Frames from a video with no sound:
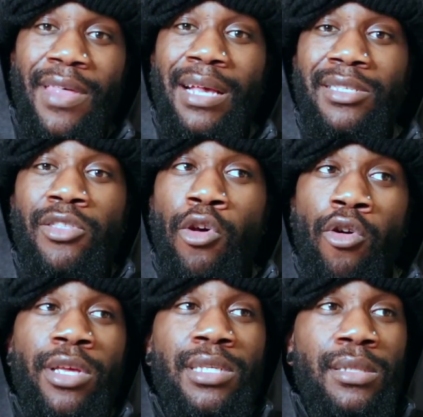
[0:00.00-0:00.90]
That's
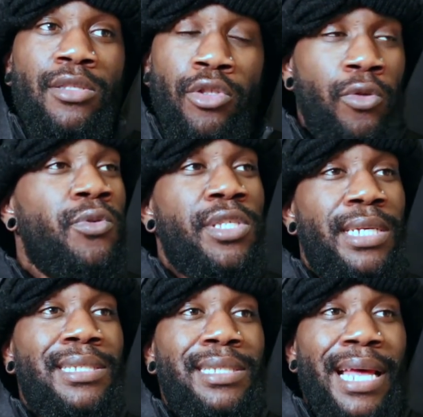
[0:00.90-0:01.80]
32
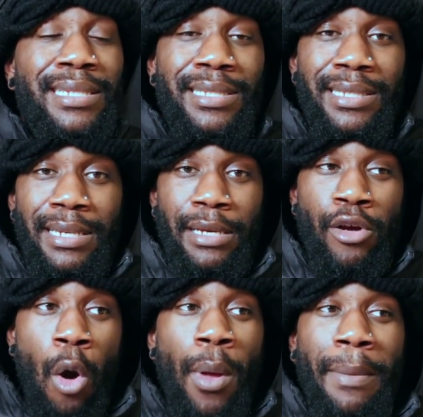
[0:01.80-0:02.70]
cents that's
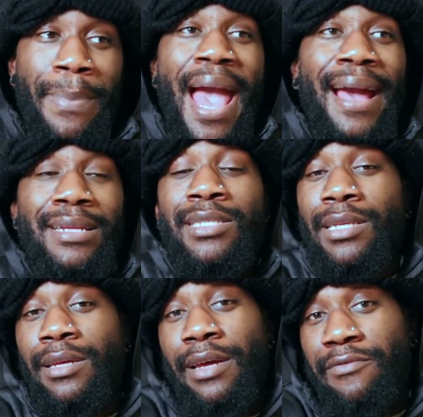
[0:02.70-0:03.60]
going back into
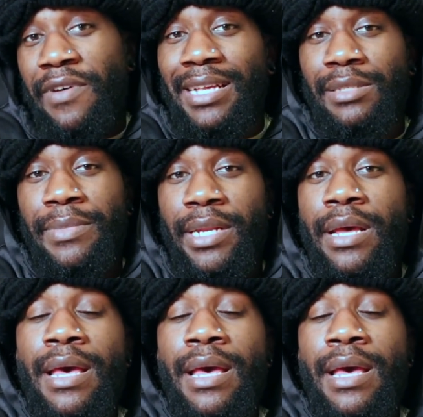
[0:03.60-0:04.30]
the investment